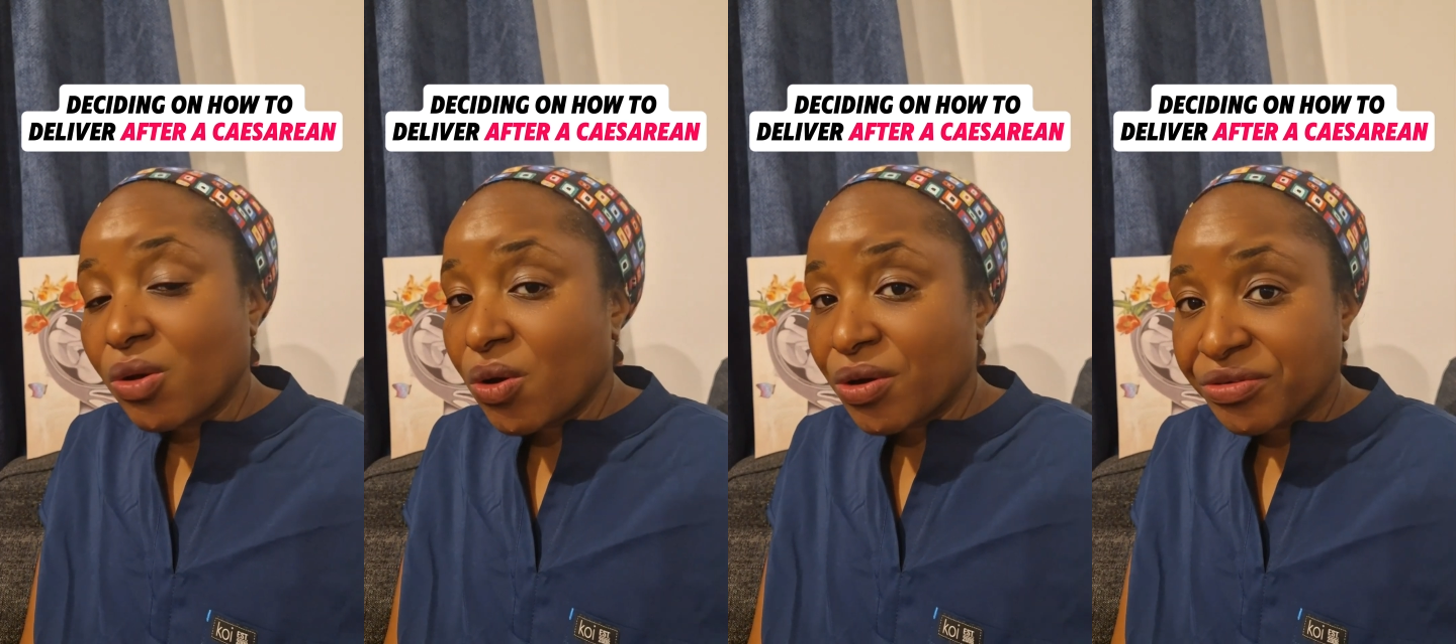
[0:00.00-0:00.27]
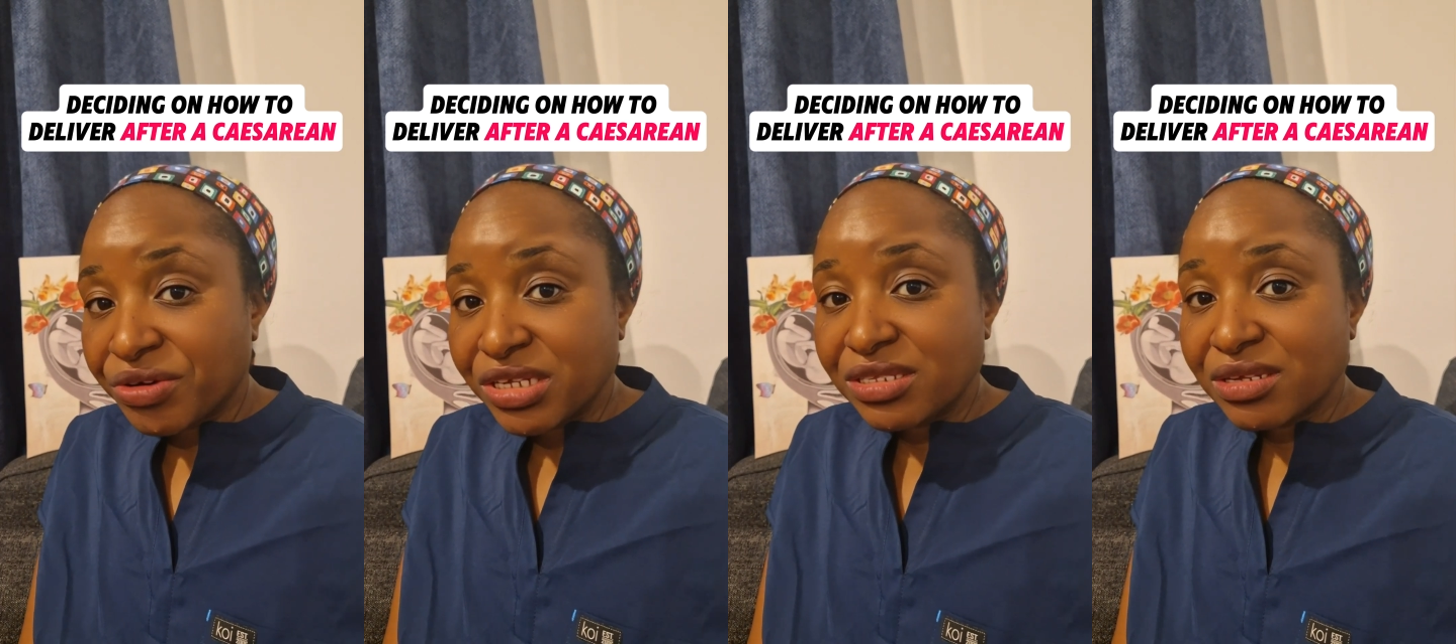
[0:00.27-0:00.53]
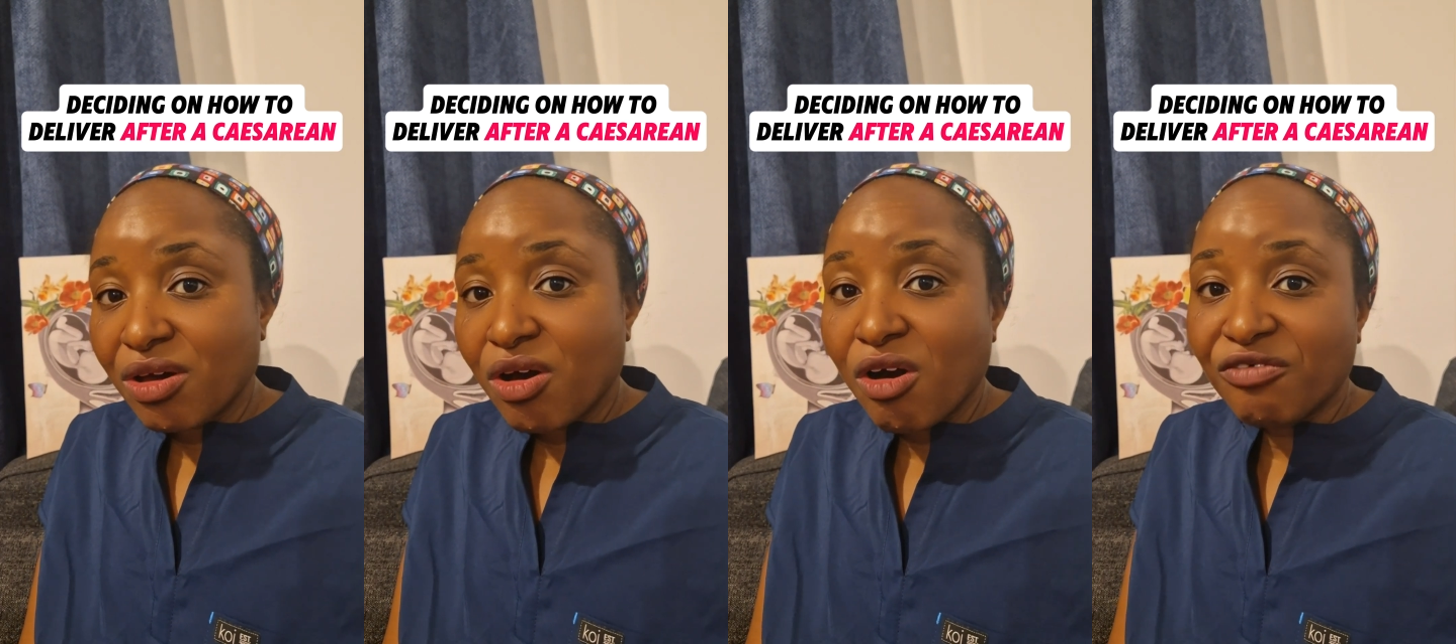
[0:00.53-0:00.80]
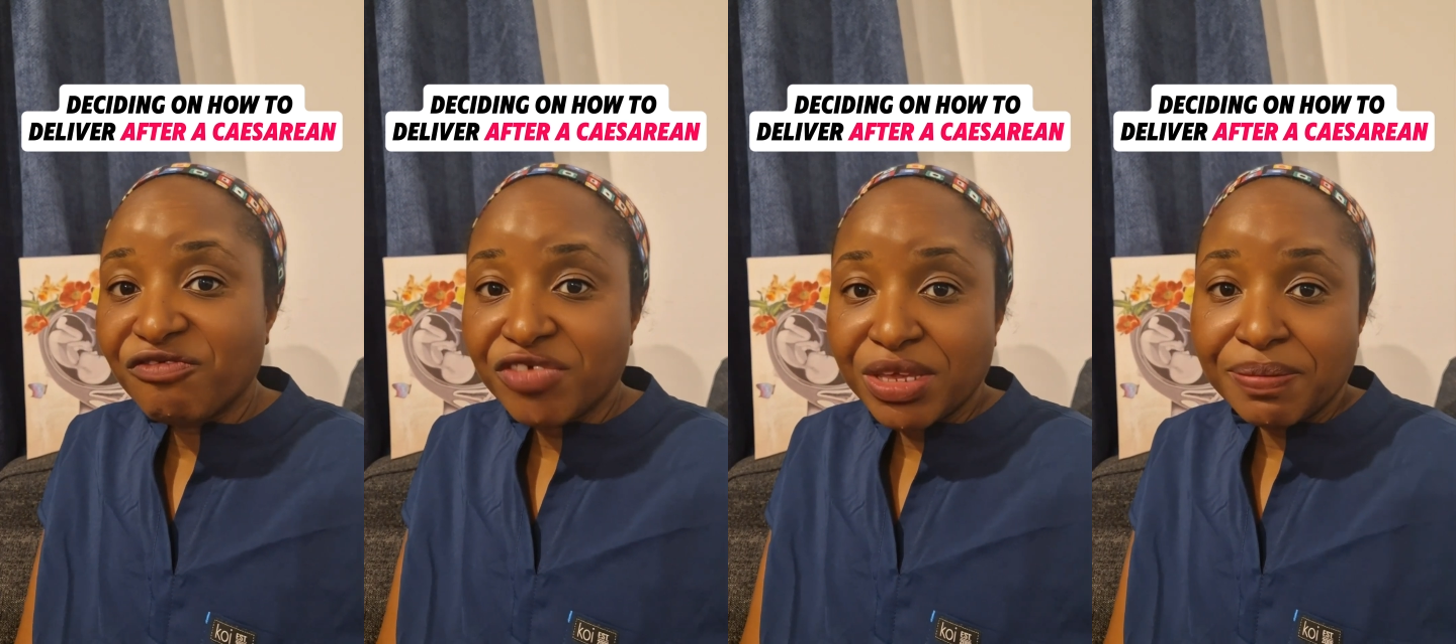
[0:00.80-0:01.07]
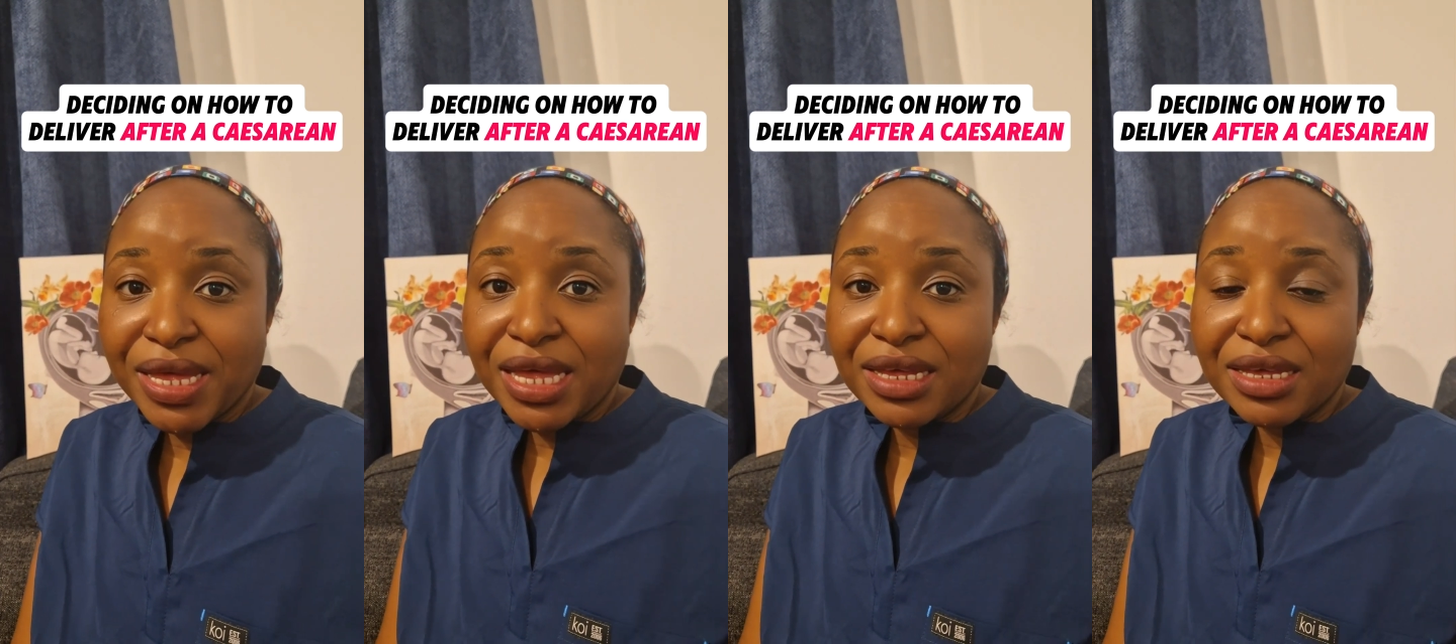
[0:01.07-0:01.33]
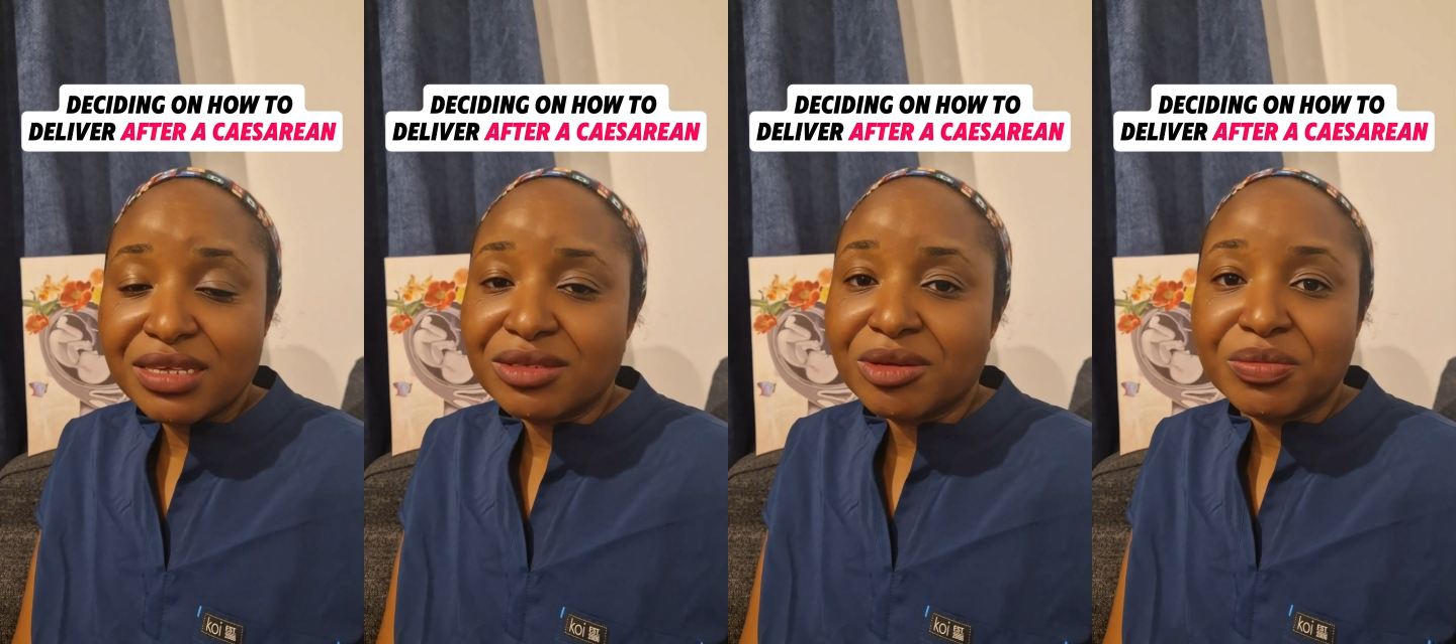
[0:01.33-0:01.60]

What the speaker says: or risk of VBAC is,